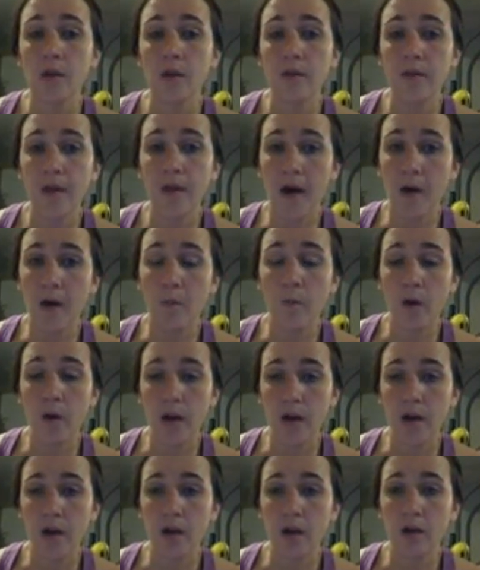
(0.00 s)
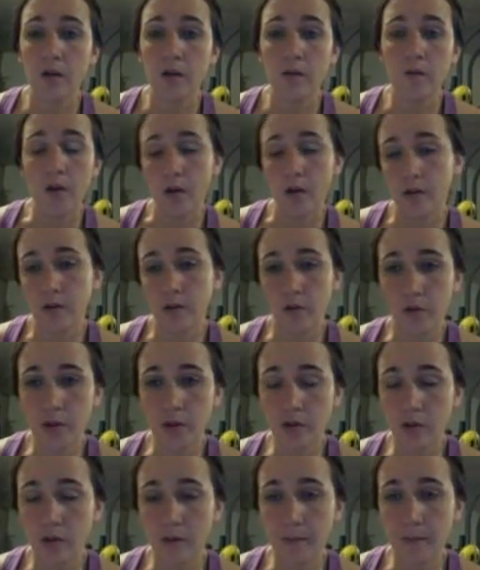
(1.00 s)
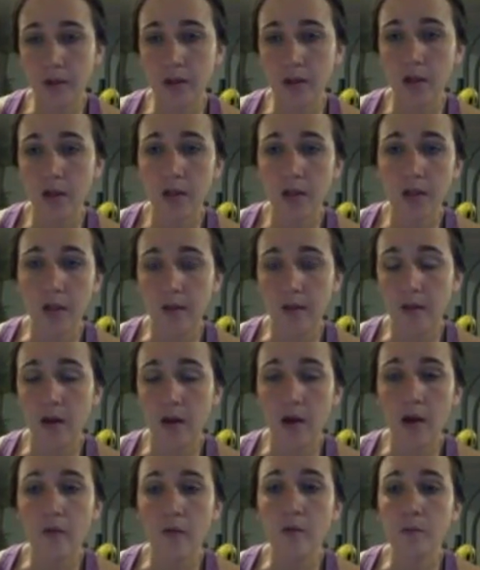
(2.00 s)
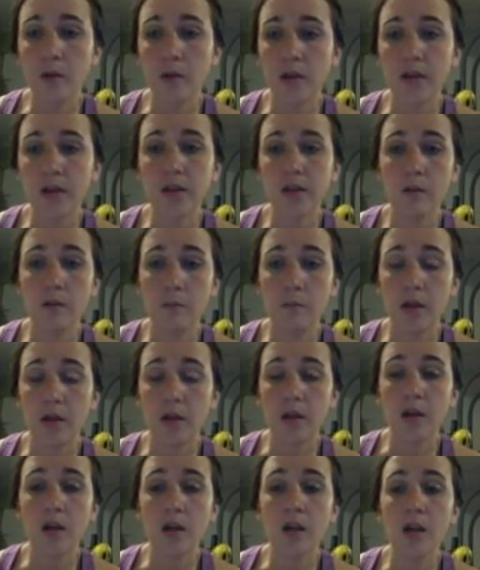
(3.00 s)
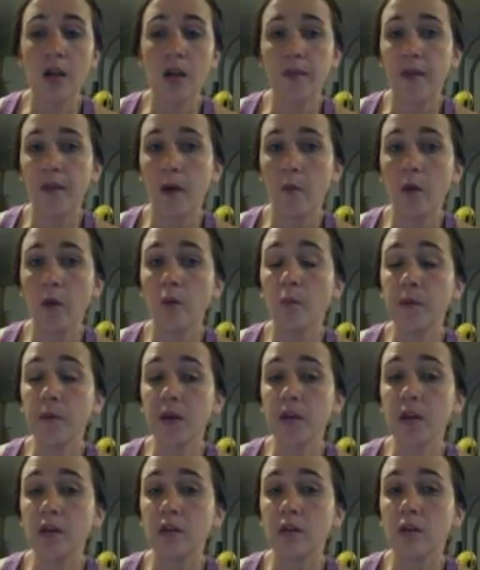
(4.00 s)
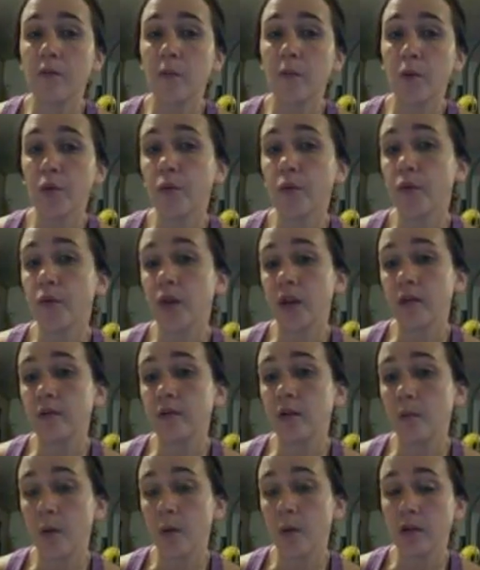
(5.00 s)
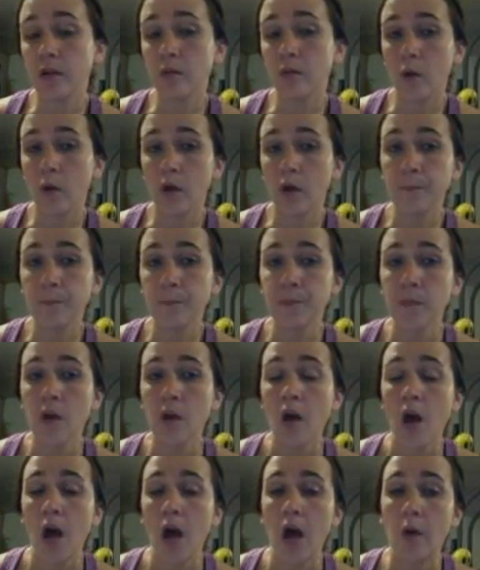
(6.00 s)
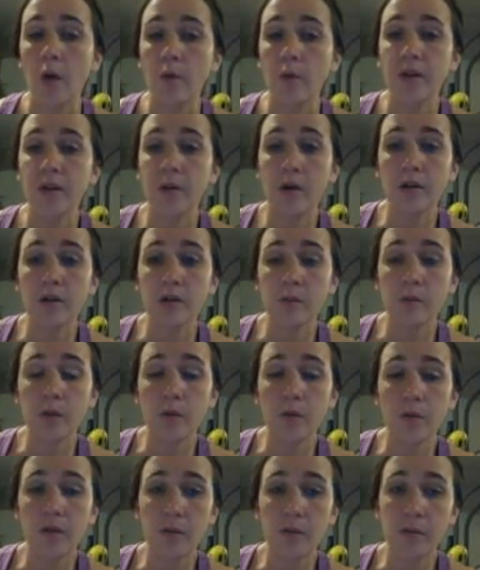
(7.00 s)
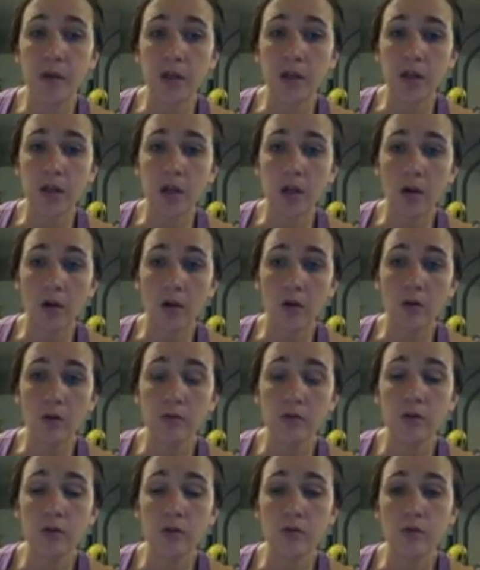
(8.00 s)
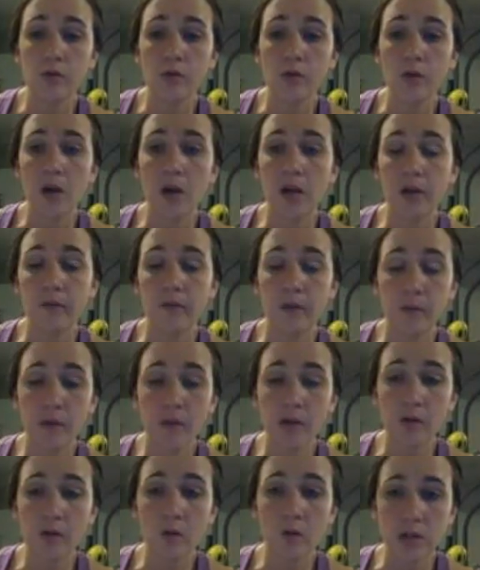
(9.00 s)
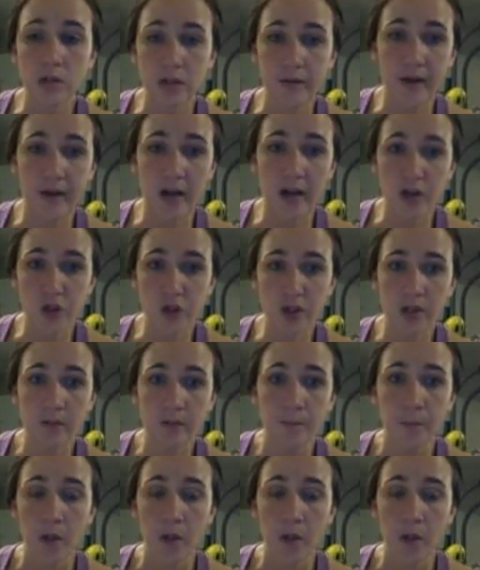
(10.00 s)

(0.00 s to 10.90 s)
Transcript: that way there's no discrepancies and that everybody's submitting it, and that way it will be easier for the reading team as well. I would then also meet with the PTO to give them this course of action.